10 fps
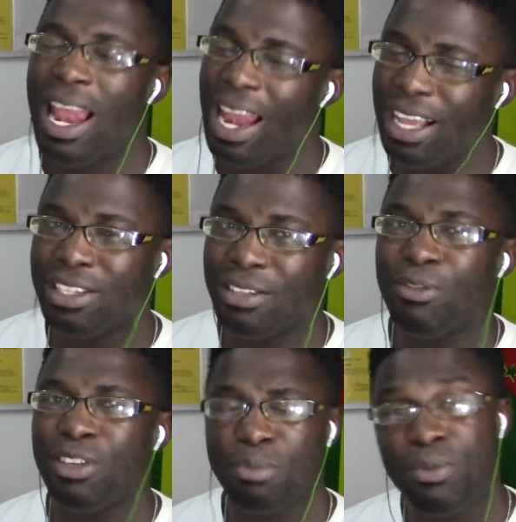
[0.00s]
Like us on
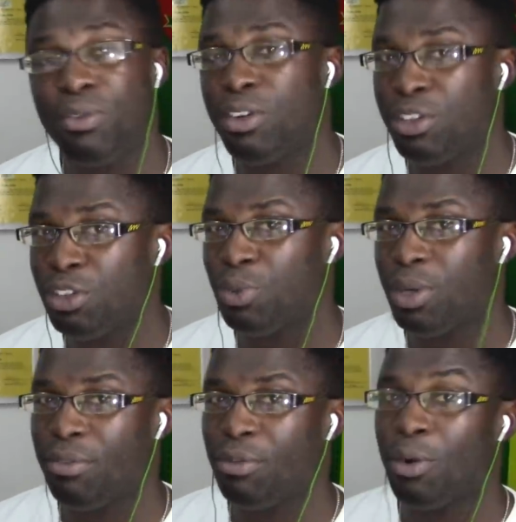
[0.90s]
Facebook, follow us on
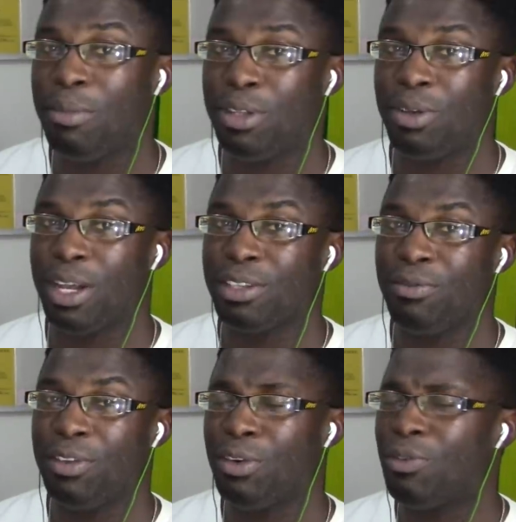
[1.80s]
Twitter if you want me to react to a
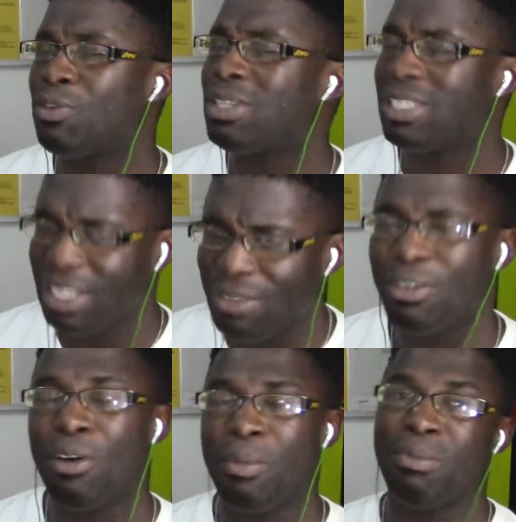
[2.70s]
video. Of course, leave
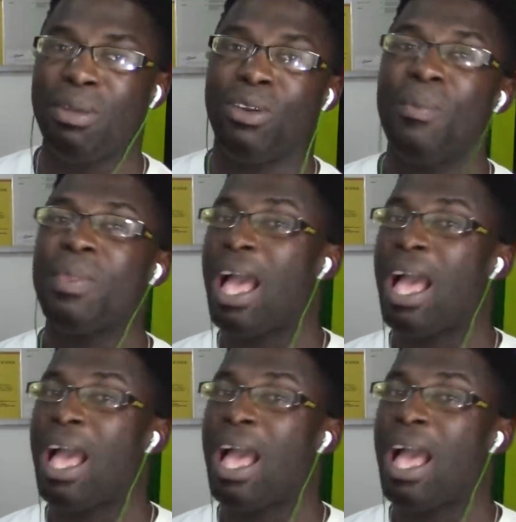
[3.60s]
a comment below.